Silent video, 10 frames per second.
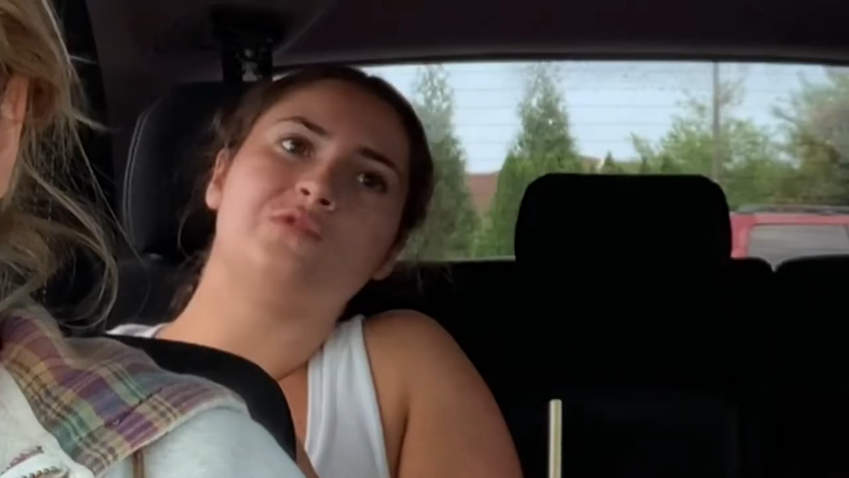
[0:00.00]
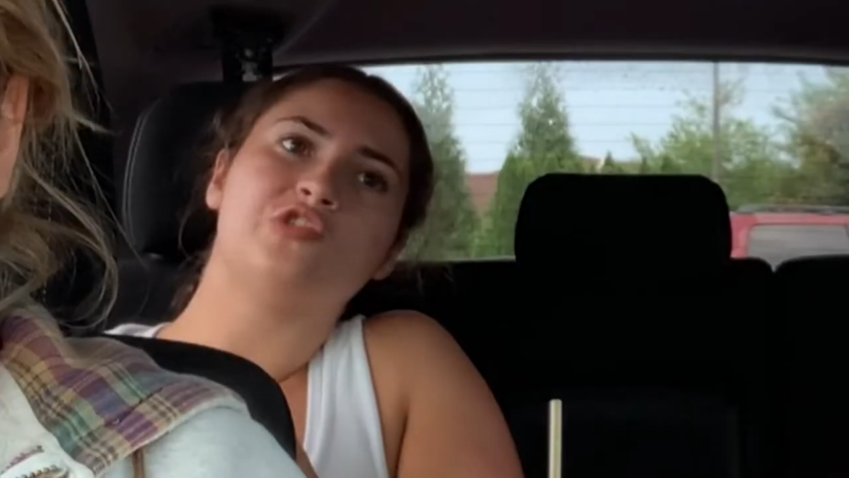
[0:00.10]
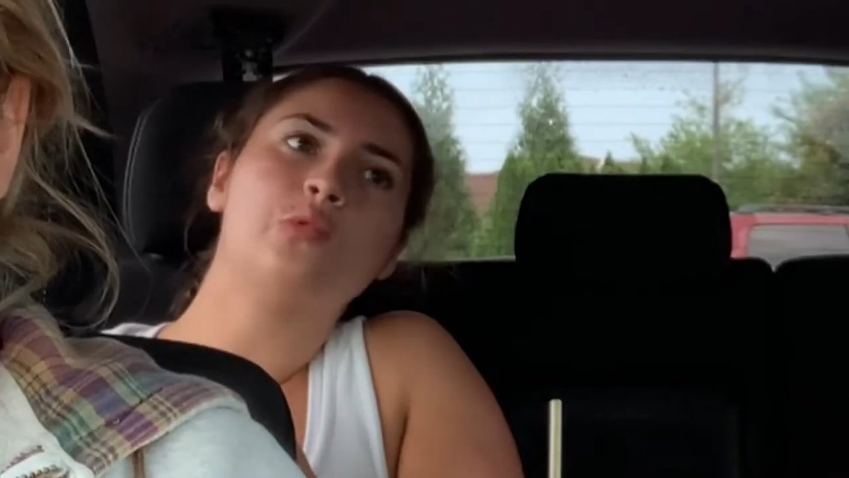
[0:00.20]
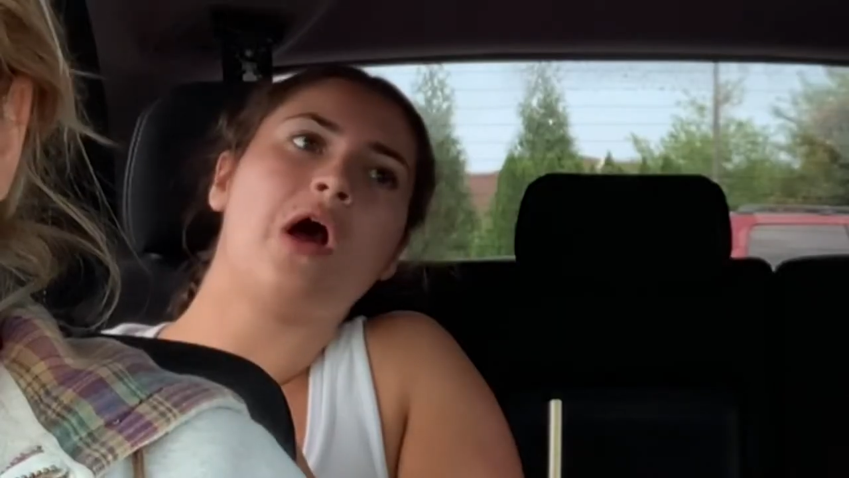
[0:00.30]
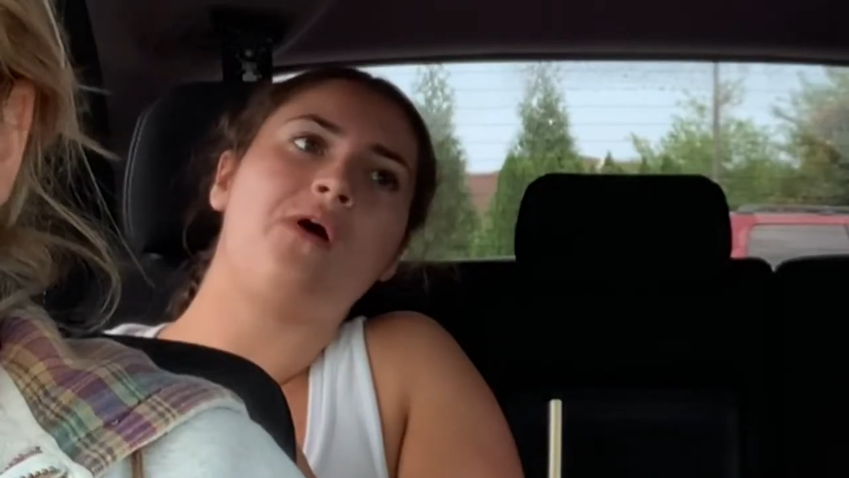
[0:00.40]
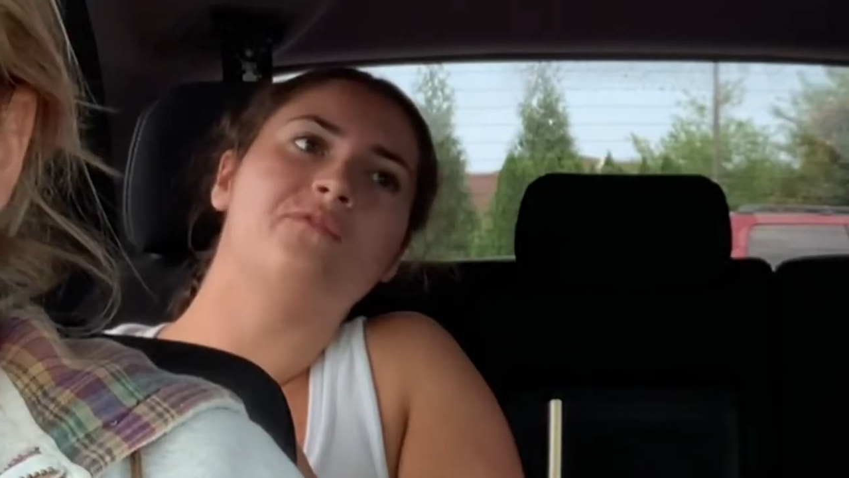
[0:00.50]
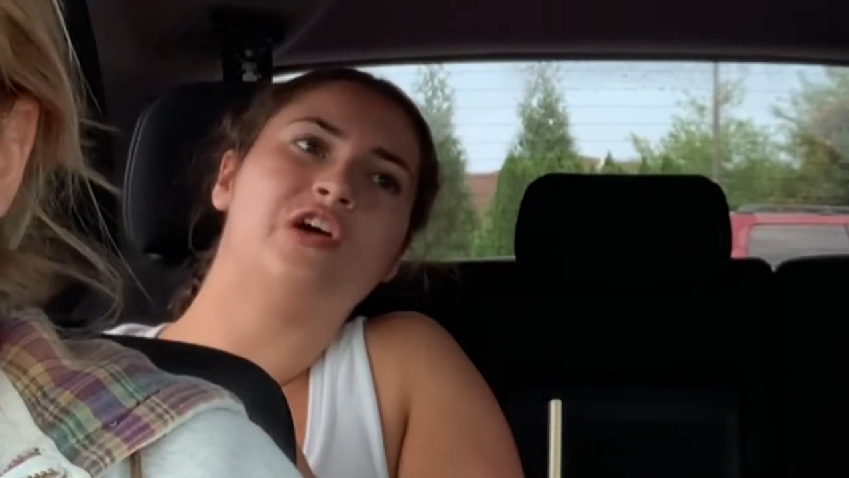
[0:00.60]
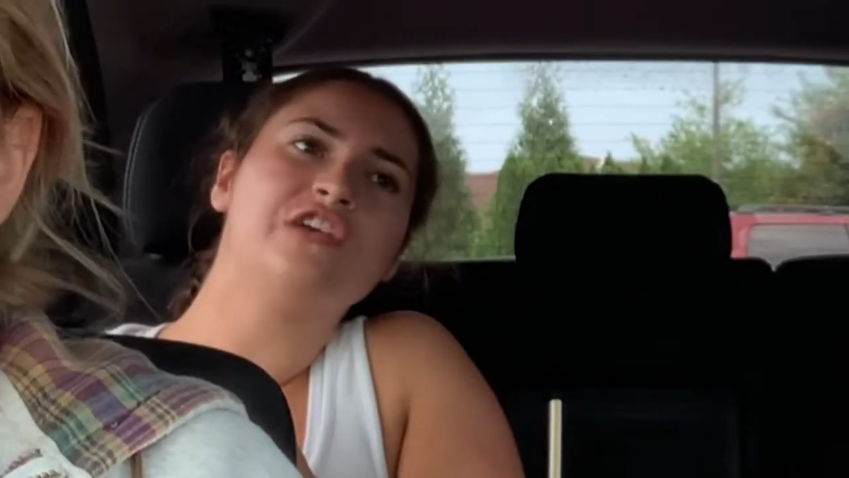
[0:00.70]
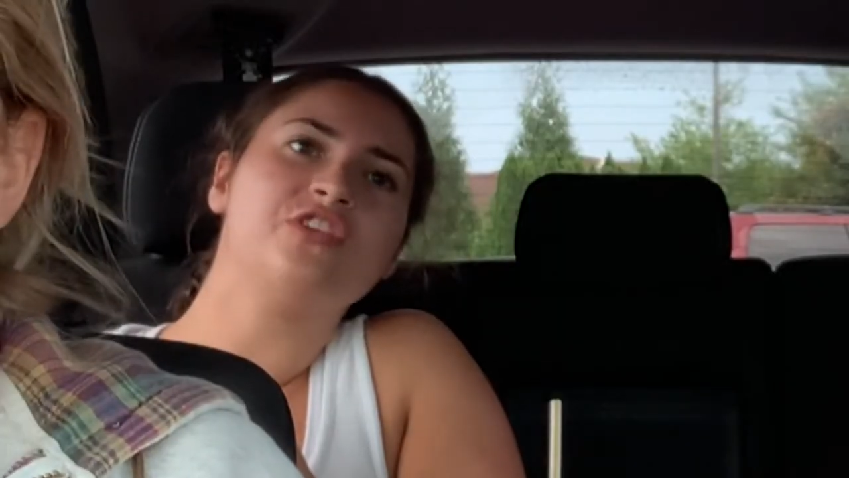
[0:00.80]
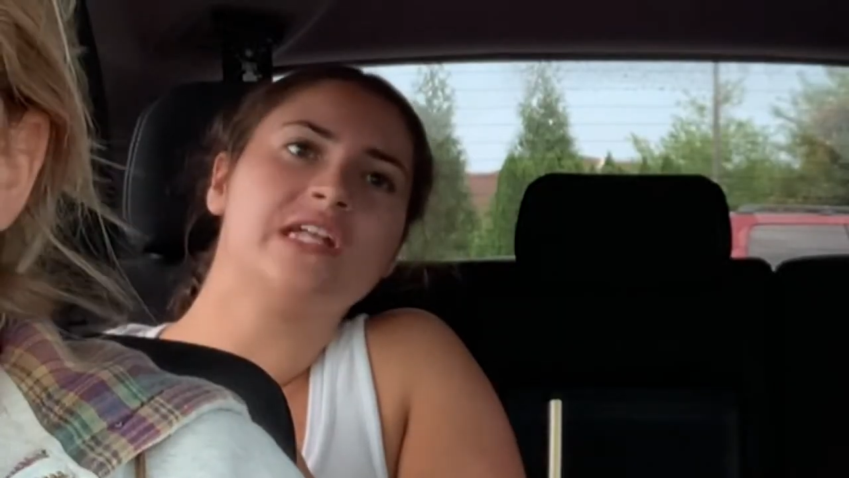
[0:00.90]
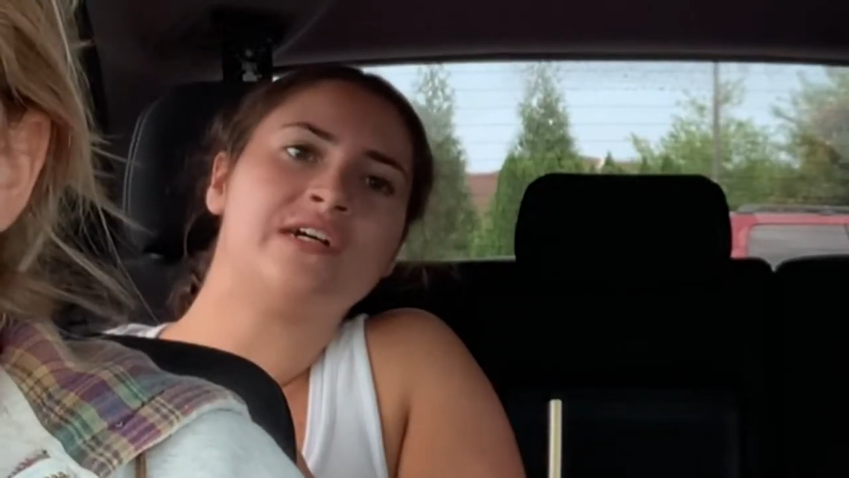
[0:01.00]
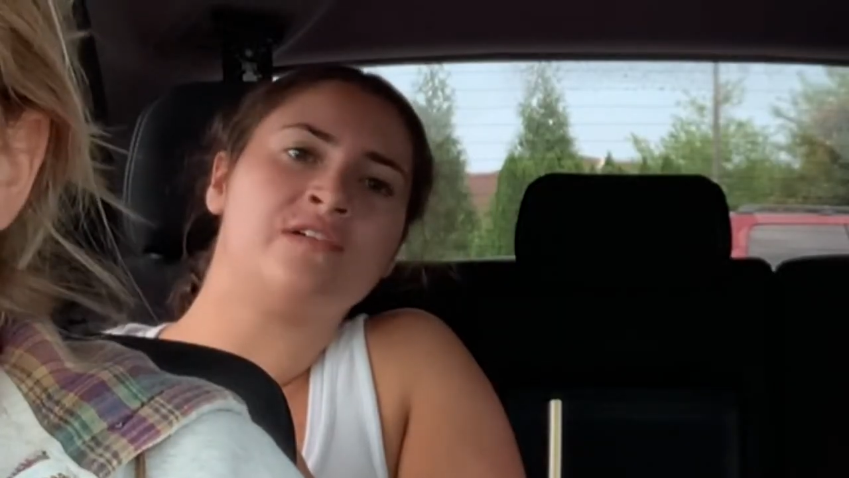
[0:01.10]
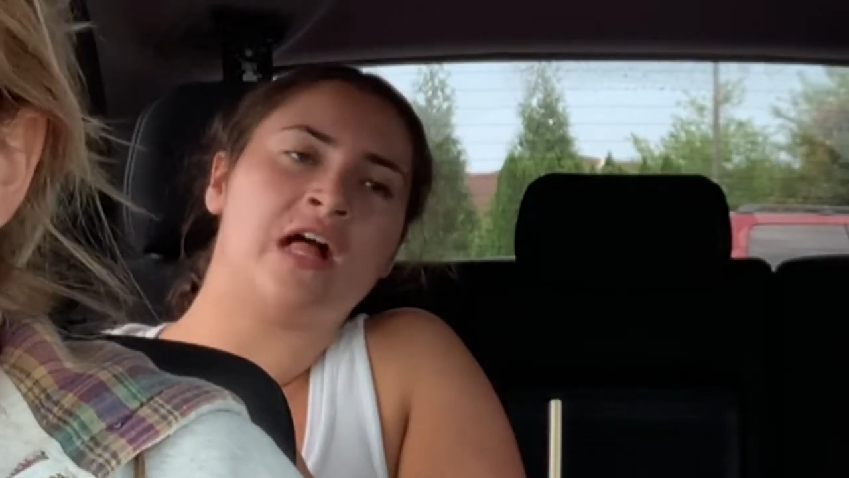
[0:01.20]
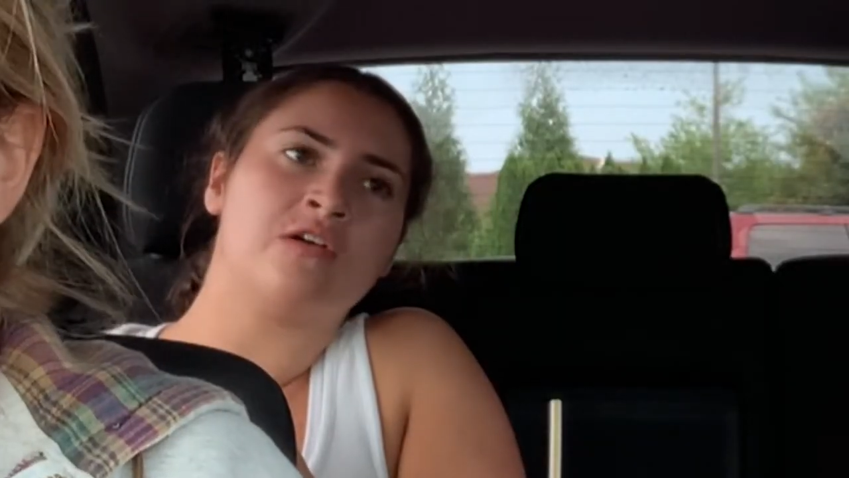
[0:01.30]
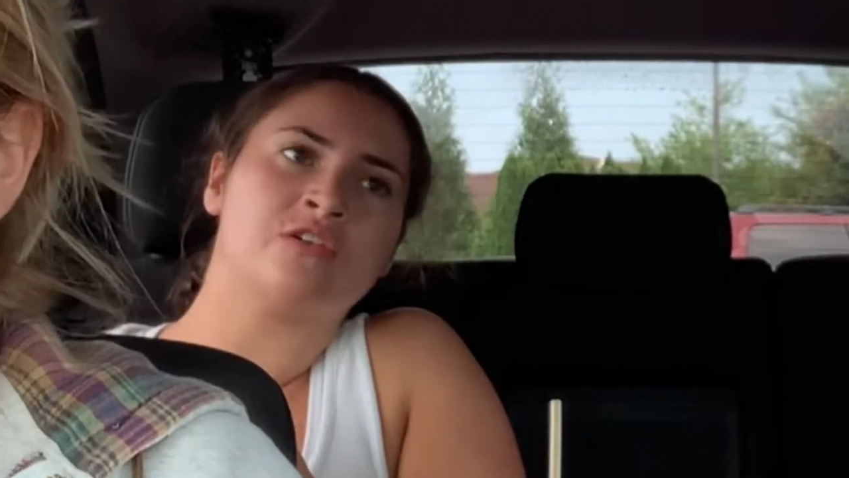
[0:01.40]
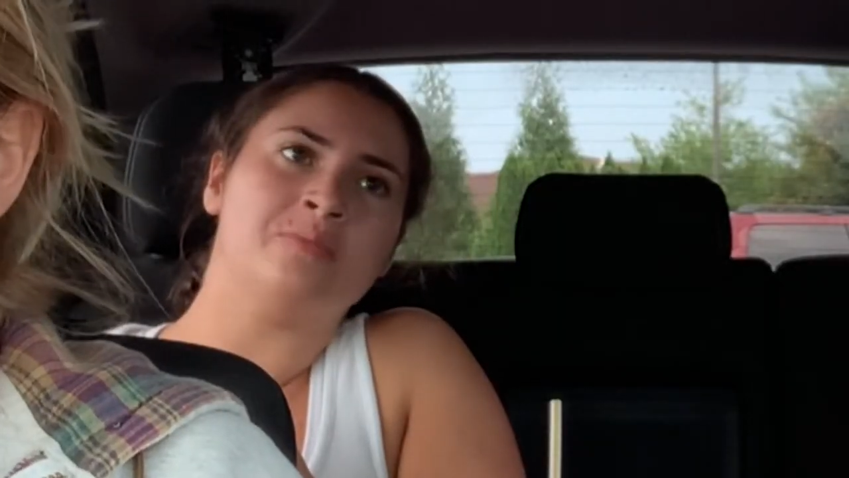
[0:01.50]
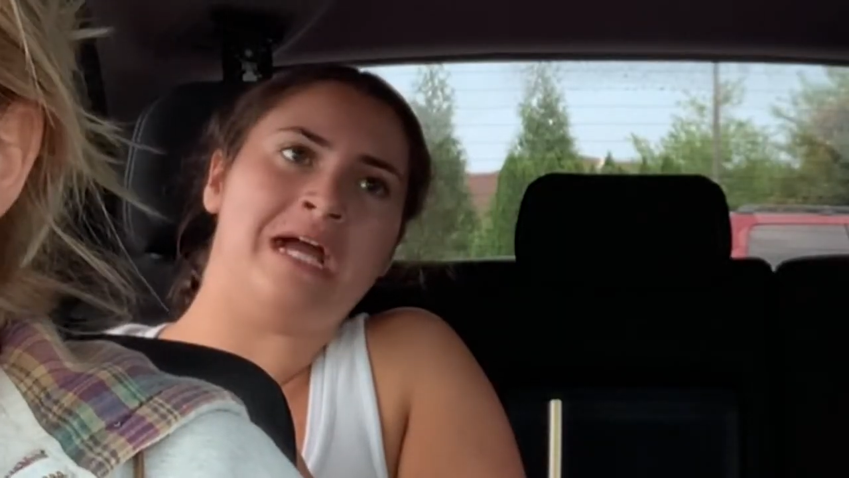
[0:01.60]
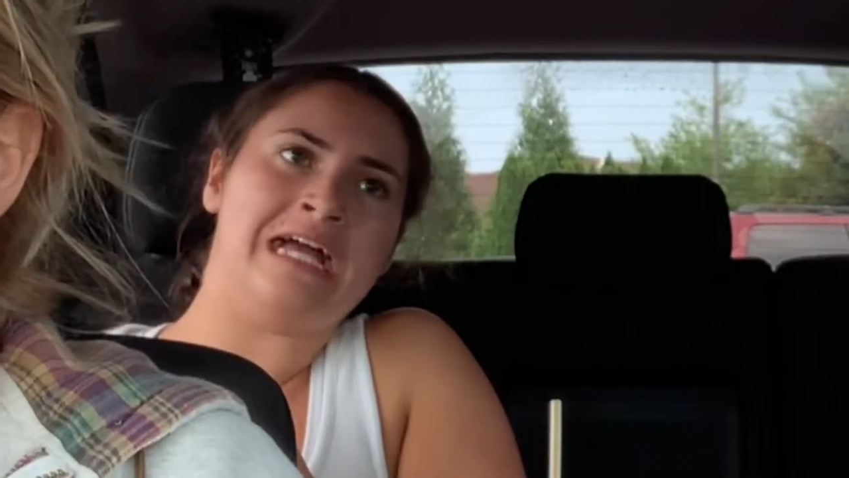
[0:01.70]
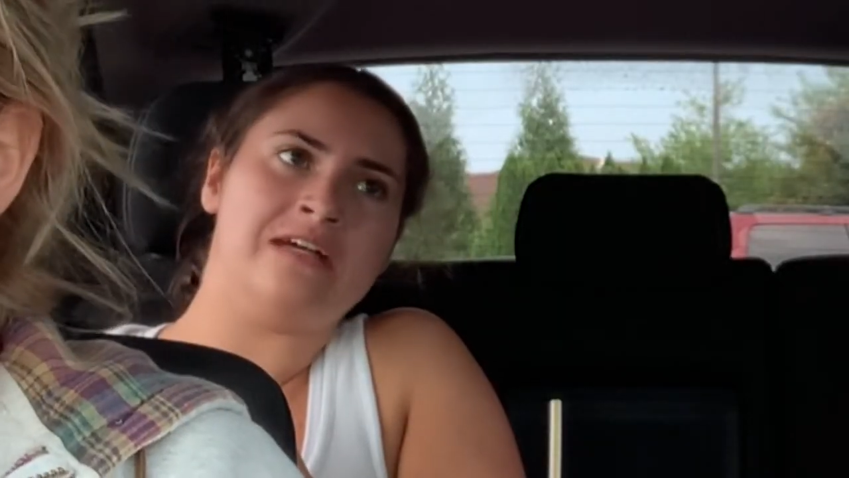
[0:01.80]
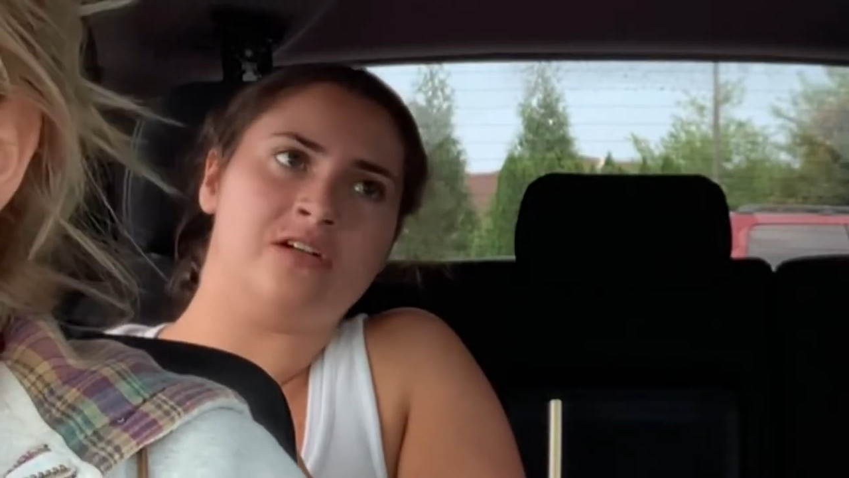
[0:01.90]
That's what. Did I say that louder in
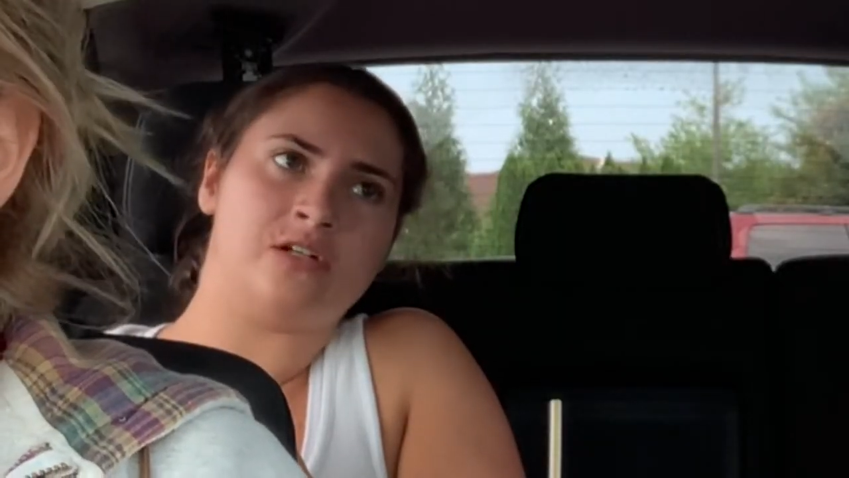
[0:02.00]
my head? On.